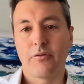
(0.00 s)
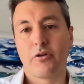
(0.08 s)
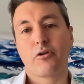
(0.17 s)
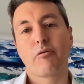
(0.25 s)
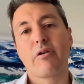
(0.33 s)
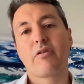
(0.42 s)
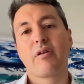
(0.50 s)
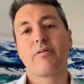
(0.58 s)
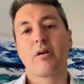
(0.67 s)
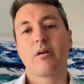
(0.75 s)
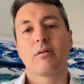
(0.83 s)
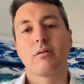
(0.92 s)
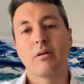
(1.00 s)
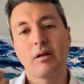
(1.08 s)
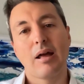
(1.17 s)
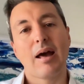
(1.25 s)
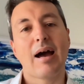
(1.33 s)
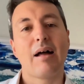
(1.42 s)
a degree certificate
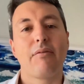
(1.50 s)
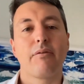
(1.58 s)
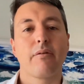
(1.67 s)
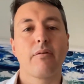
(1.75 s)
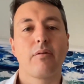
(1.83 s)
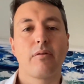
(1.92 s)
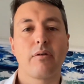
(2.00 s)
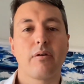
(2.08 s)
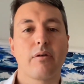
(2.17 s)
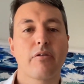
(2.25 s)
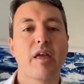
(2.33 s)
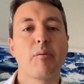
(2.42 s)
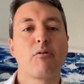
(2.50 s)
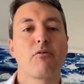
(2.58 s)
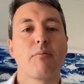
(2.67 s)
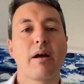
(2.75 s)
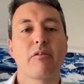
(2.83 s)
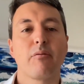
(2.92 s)
and the statement
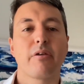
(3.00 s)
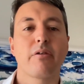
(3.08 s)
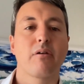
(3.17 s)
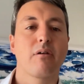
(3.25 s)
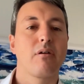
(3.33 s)
from ECTIS